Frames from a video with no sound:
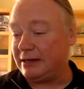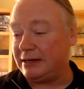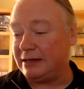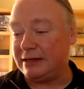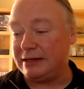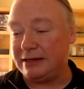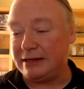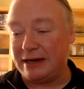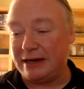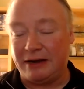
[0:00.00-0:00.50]

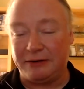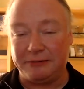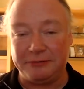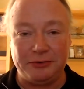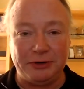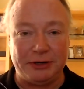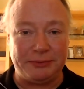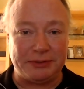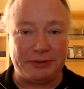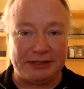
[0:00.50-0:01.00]
How
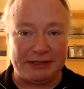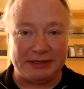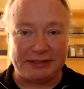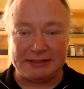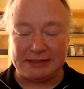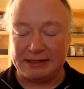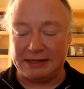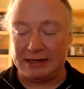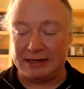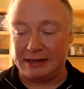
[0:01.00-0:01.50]
frequently is
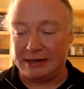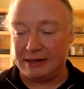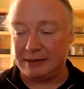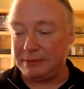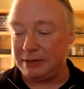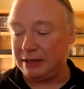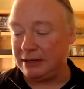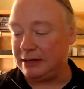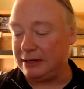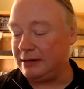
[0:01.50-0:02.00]
it getting
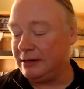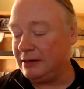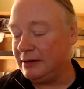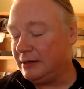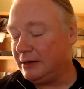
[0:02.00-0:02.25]
updated?